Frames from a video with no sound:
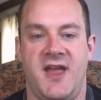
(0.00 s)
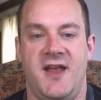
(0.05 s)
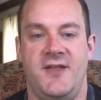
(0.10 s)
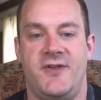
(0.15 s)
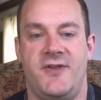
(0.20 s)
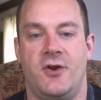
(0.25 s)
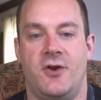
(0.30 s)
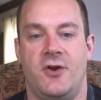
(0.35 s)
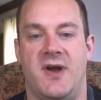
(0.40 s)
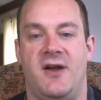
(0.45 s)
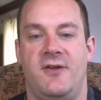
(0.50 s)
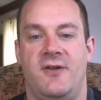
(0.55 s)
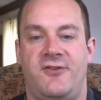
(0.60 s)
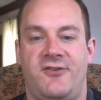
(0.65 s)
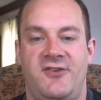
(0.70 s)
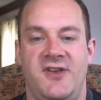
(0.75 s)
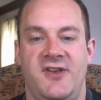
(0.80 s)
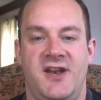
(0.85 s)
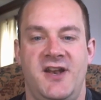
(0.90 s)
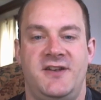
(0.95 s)
the ground
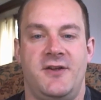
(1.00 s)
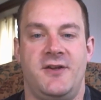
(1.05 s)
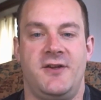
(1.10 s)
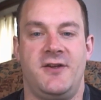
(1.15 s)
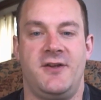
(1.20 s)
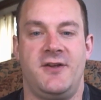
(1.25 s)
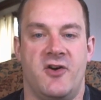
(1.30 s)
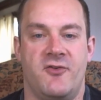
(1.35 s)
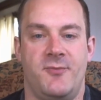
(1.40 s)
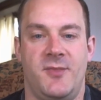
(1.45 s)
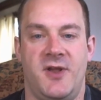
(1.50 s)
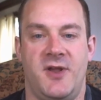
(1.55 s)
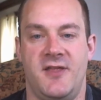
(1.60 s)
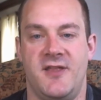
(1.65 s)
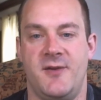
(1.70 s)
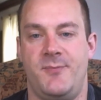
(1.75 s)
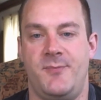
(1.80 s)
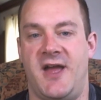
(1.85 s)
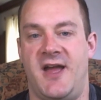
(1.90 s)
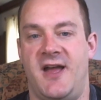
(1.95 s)
ceded to the government in the
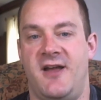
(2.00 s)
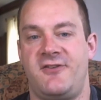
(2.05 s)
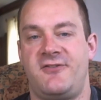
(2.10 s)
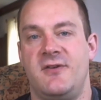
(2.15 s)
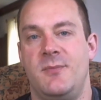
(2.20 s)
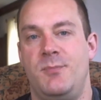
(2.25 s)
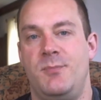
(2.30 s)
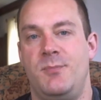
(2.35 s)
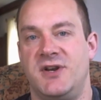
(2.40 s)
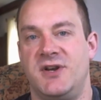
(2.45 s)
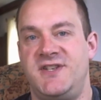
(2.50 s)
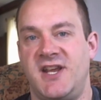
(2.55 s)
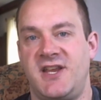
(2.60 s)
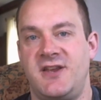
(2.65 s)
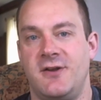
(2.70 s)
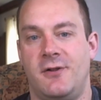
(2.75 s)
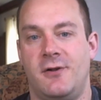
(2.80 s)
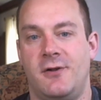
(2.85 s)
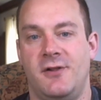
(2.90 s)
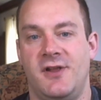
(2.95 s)
past,
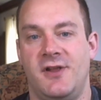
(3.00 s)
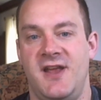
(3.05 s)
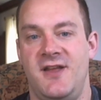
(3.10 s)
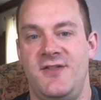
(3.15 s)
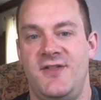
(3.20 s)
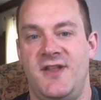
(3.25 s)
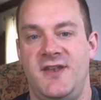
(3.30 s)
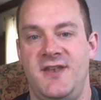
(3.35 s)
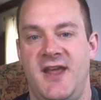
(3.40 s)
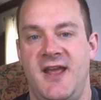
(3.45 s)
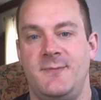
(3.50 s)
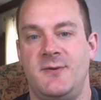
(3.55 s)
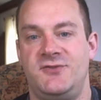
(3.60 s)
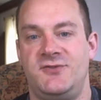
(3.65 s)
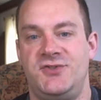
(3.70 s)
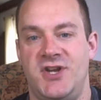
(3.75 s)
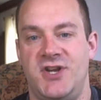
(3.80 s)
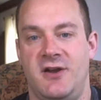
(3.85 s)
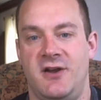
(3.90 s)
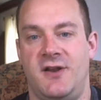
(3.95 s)
particularly in the name of
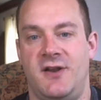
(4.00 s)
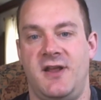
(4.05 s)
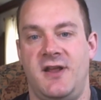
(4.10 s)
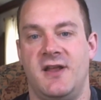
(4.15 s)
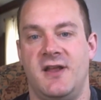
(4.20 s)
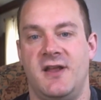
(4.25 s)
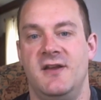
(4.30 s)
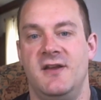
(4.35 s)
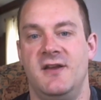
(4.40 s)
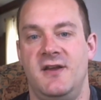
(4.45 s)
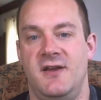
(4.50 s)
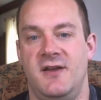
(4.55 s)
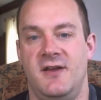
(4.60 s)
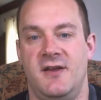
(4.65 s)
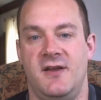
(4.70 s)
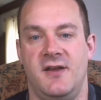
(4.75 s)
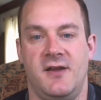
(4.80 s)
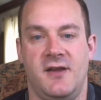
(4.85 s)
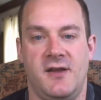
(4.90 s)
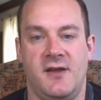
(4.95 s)
charity,
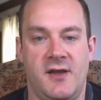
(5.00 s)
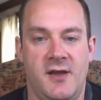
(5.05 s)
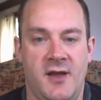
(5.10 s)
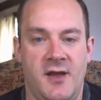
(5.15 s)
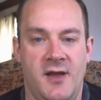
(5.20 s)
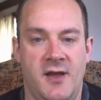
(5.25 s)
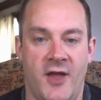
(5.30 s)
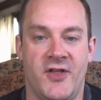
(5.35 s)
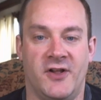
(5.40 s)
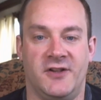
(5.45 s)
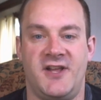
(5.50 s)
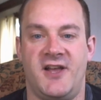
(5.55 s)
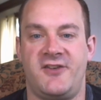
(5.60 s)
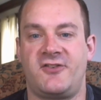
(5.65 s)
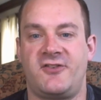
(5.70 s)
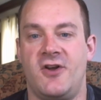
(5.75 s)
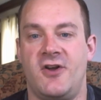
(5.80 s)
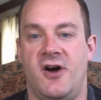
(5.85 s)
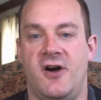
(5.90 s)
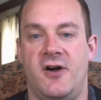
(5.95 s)
and the less
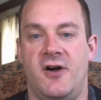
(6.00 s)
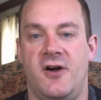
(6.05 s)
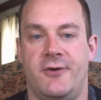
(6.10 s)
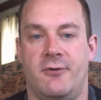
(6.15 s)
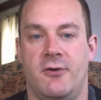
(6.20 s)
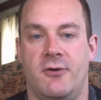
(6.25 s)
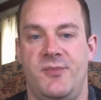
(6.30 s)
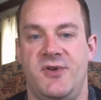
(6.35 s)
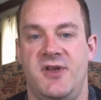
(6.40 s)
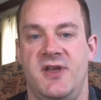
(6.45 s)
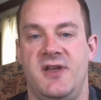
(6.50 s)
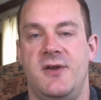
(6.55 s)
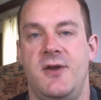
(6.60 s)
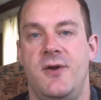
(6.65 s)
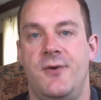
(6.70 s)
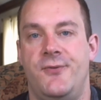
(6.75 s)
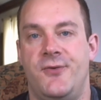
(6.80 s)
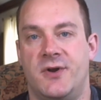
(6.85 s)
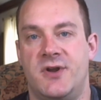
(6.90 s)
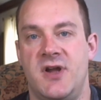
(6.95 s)
call there will be
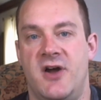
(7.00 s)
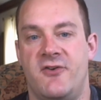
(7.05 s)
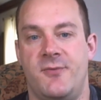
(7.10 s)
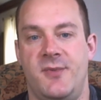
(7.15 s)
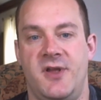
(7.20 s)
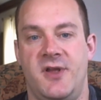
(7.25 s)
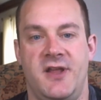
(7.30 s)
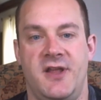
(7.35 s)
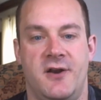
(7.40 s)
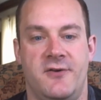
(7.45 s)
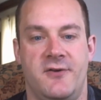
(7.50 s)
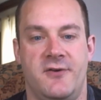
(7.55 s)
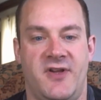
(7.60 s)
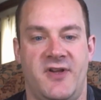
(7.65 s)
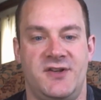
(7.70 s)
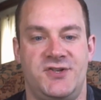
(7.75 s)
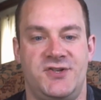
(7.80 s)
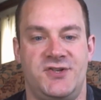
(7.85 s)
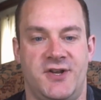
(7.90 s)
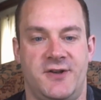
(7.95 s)
for government intervention.